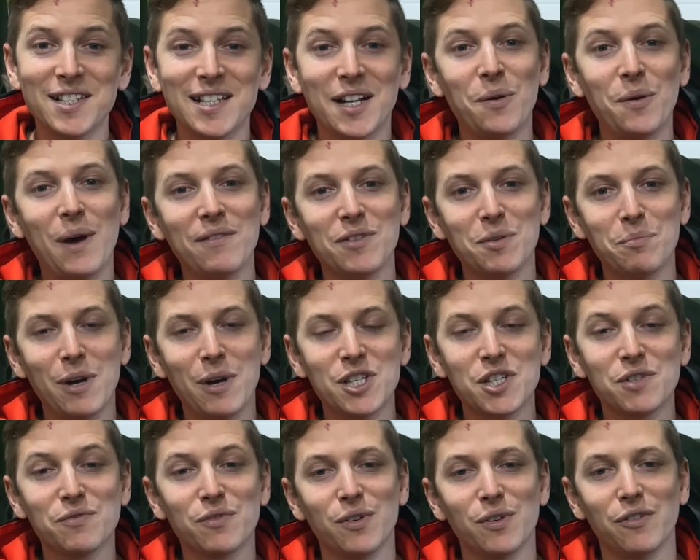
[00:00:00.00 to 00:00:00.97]
I don't have the
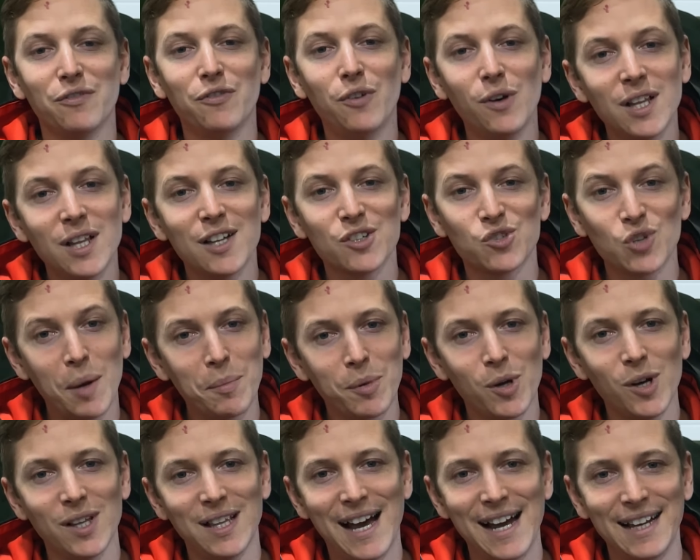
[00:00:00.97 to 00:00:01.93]
budget for a full-on
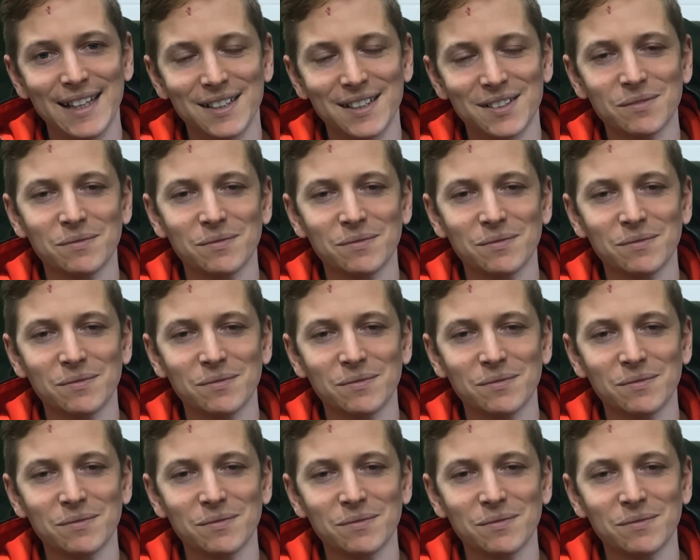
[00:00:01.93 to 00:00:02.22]
tropical island